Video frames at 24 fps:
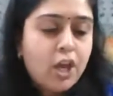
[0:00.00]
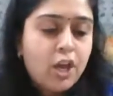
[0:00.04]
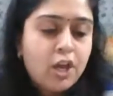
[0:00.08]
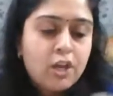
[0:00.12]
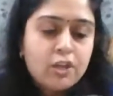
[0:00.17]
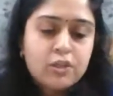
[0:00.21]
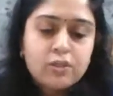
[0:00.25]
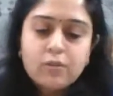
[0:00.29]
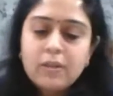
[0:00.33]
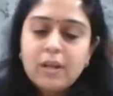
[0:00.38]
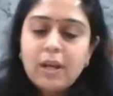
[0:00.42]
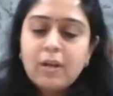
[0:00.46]

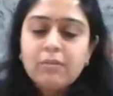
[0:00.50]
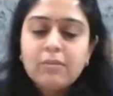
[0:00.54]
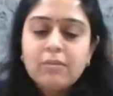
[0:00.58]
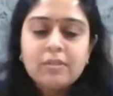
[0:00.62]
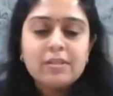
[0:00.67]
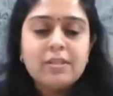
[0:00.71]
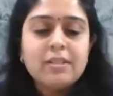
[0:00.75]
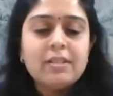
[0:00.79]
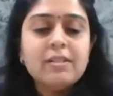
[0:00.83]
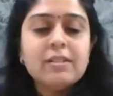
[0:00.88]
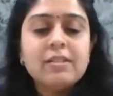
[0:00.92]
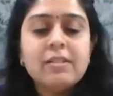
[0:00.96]
So now this
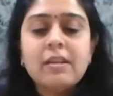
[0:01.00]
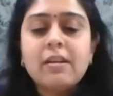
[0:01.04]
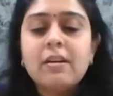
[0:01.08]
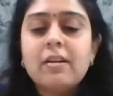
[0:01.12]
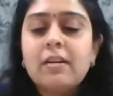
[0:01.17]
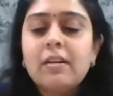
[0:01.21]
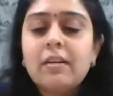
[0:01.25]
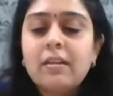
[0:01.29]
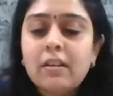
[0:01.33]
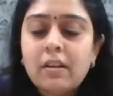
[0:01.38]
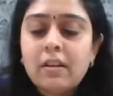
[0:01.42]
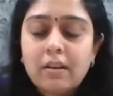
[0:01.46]
is
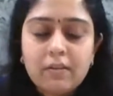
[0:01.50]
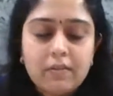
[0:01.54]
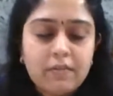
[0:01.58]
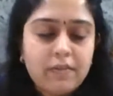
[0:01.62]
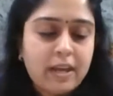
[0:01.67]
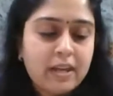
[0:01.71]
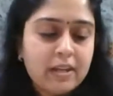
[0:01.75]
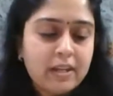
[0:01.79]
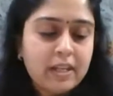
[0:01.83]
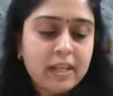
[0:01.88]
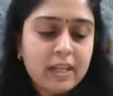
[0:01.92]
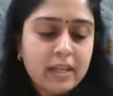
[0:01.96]
a
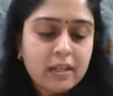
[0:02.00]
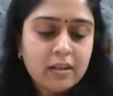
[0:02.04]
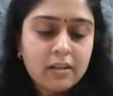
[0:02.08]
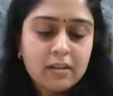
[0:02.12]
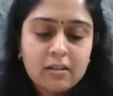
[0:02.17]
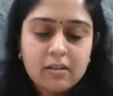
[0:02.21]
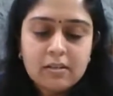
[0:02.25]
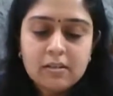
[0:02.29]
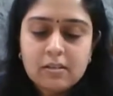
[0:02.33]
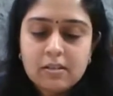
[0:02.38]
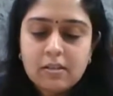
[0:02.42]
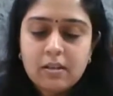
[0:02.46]
very
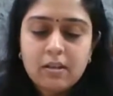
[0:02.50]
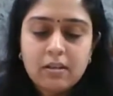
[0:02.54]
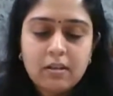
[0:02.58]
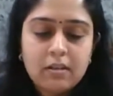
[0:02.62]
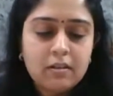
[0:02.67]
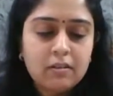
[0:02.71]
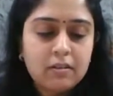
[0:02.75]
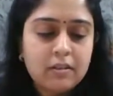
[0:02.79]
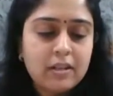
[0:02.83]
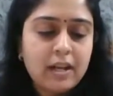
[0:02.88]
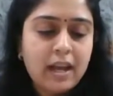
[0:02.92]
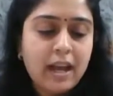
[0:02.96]

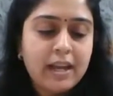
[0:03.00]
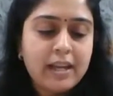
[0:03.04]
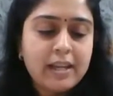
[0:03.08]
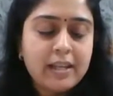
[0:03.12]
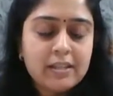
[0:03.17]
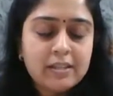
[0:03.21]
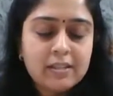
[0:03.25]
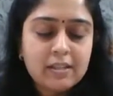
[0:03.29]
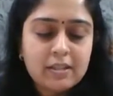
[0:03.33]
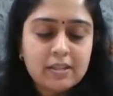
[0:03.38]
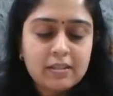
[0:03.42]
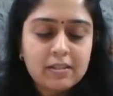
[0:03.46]

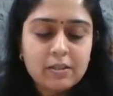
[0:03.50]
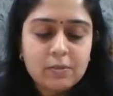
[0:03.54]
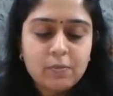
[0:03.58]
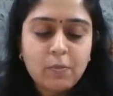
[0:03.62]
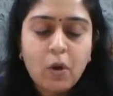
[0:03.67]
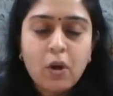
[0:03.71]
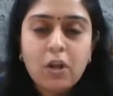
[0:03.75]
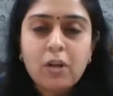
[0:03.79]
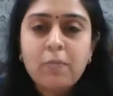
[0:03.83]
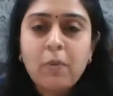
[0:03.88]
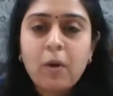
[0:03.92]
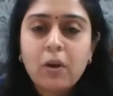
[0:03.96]
nice and
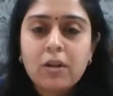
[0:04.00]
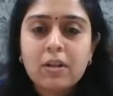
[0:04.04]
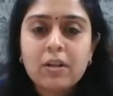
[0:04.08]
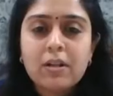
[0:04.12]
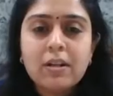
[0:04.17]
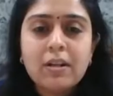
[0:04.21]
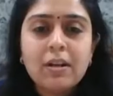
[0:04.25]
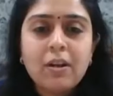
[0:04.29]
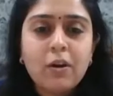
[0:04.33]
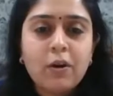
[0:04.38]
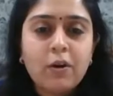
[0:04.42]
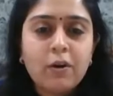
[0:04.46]
small
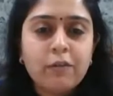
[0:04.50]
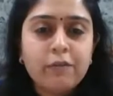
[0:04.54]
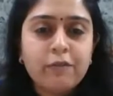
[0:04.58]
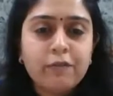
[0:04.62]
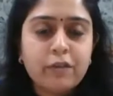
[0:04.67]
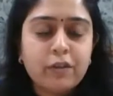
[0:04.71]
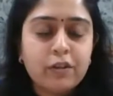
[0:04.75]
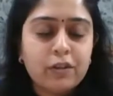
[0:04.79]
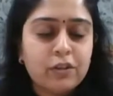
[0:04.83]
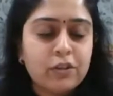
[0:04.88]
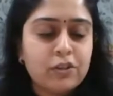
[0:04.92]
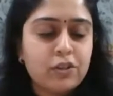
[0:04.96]
bottle
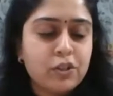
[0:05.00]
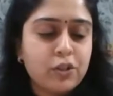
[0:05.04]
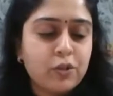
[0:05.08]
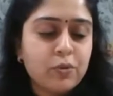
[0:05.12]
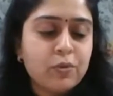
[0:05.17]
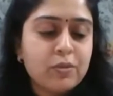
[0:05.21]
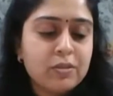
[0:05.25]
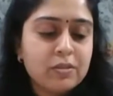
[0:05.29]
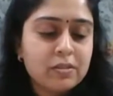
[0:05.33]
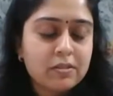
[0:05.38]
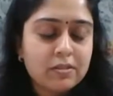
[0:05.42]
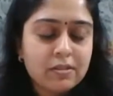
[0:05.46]
of
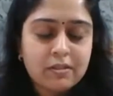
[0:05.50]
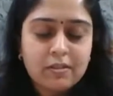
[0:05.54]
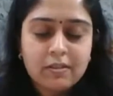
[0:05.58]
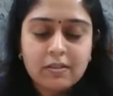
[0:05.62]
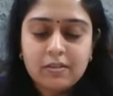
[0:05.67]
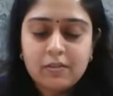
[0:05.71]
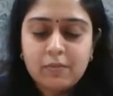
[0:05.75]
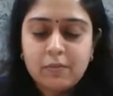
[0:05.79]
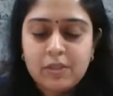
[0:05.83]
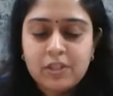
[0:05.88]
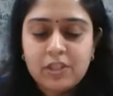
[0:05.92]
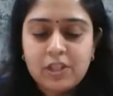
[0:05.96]
juice
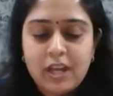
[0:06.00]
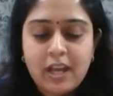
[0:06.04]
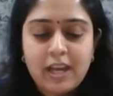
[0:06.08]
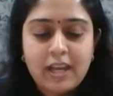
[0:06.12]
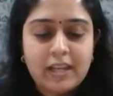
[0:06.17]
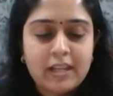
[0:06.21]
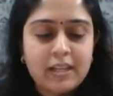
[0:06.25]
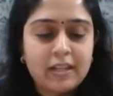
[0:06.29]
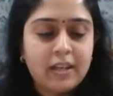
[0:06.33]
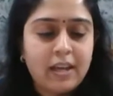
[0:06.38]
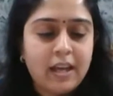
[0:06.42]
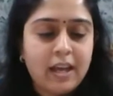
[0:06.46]
which
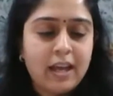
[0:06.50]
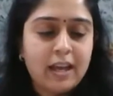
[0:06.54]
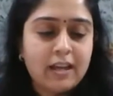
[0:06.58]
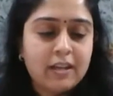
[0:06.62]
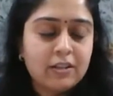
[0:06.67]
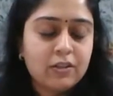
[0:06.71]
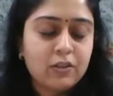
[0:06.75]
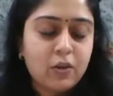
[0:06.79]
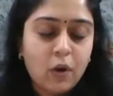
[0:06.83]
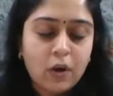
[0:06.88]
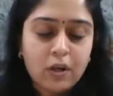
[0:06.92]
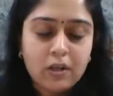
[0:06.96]
I
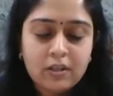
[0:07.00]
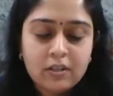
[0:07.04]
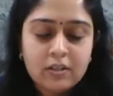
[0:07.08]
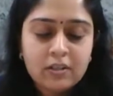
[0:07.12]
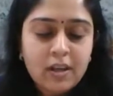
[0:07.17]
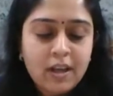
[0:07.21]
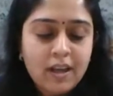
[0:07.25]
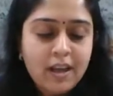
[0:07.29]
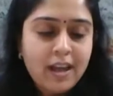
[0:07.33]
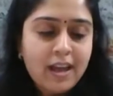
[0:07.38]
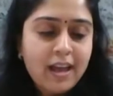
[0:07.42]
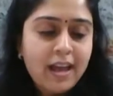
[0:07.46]
had got,
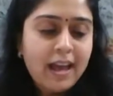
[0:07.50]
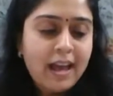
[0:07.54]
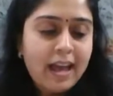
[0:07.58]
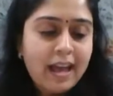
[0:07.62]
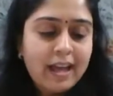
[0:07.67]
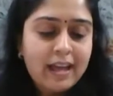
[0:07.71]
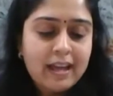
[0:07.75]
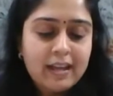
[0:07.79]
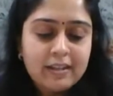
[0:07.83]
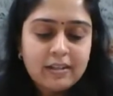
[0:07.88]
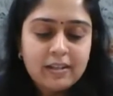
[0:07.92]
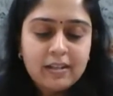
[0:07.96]

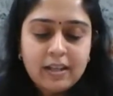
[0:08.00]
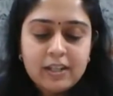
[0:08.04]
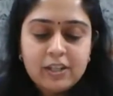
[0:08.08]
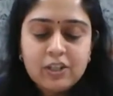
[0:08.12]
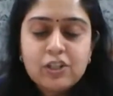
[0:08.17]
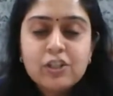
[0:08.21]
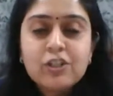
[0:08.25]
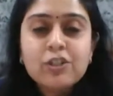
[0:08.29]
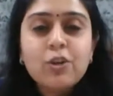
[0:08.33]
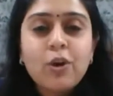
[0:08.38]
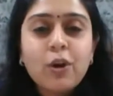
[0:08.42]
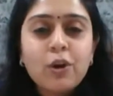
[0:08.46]
and I
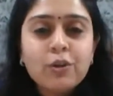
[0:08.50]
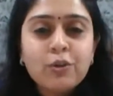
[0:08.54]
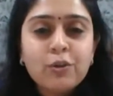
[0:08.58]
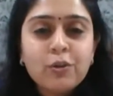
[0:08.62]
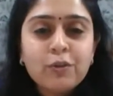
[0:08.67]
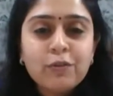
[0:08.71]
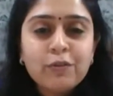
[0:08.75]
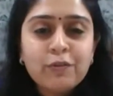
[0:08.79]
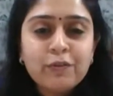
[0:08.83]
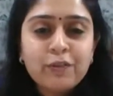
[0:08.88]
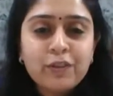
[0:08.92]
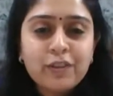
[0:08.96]
just thought
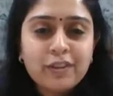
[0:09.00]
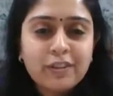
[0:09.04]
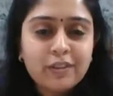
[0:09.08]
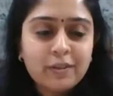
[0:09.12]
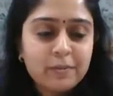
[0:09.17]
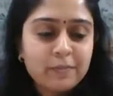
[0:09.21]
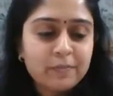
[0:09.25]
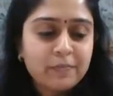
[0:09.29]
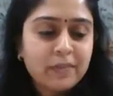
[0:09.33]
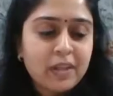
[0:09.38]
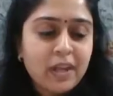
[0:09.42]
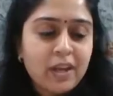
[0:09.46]
of
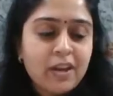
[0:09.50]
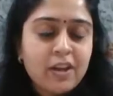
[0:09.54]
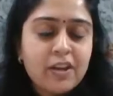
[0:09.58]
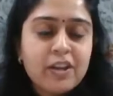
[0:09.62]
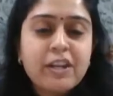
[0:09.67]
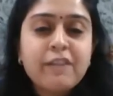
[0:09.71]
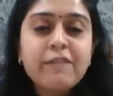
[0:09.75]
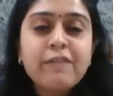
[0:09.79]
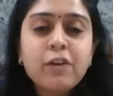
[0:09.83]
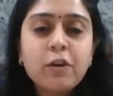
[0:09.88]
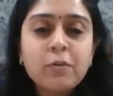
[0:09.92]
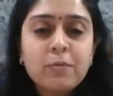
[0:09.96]

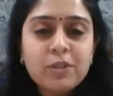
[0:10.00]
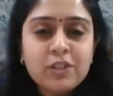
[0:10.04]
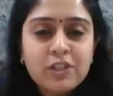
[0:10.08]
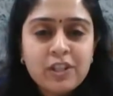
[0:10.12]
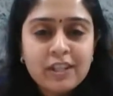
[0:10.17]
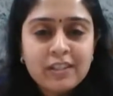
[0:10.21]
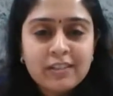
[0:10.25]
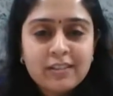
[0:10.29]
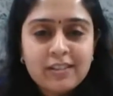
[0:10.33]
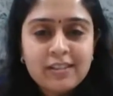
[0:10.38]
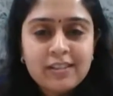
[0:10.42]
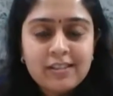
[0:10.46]

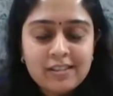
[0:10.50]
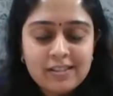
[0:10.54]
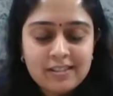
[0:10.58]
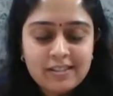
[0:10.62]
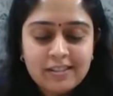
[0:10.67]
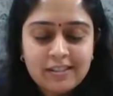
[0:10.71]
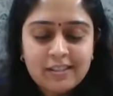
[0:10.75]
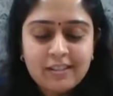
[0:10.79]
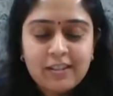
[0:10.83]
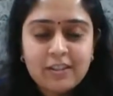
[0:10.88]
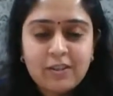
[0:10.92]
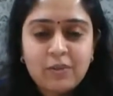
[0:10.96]
refurbishing this
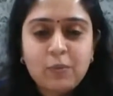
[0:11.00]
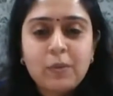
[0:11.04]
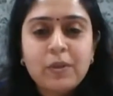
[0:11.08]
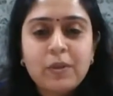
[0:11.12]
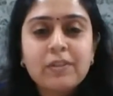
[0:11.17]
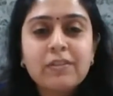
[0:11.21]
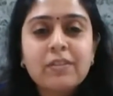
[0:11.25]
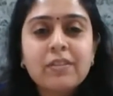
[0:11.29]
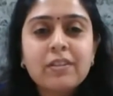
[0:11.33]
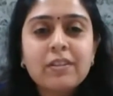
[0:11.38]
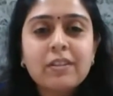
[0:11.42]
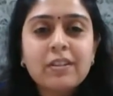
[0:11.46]

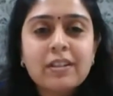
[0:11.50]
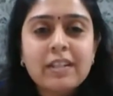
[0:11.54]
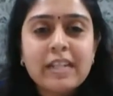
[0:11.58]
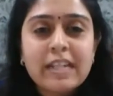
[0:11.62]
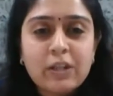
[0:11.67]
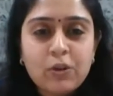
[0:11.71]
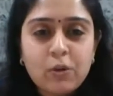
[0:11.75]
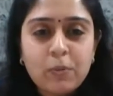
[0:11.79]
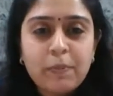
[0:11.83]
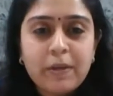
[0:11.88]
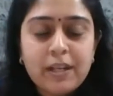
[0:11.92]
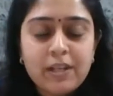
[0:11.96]
with
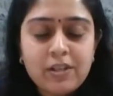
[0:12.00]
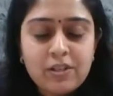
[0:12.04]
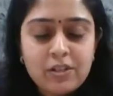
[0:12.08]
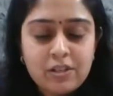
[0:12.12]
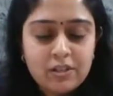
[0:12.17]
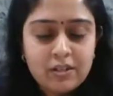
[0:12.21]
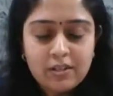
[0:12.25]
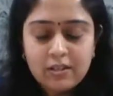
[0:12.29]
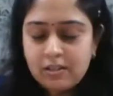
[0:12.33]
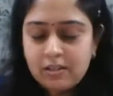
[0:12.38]
decoupage.